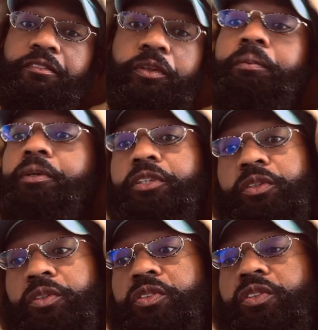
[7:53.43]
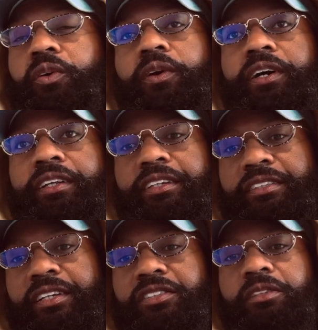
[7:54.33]
reproduce, or there's
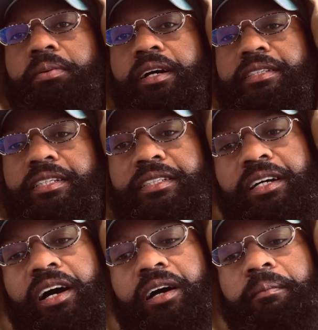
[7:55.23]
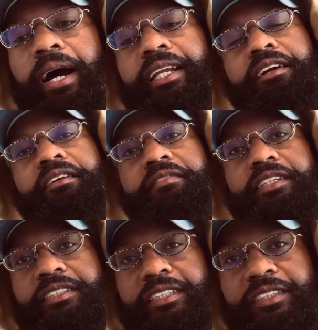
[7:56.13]
also a process called binary
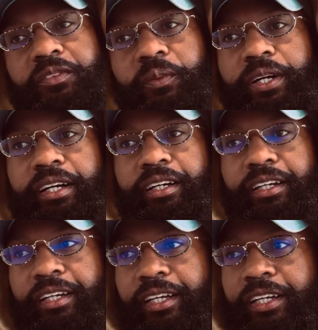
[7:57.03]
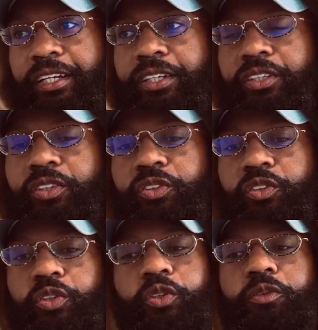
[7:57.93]
fission where
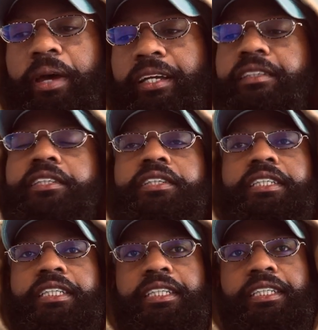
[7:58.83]
two bacteria